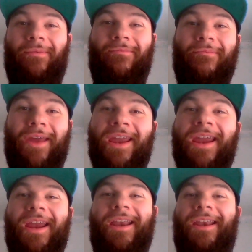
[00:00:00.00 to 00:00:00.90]

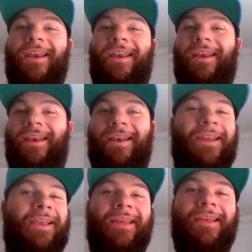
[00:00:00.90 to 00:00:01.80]
man,
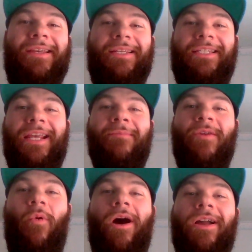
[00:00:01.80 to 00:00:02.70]

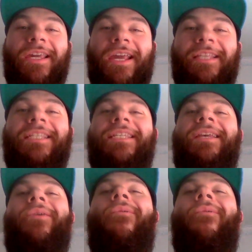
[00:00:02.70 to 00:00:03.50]
Sammy Watkins,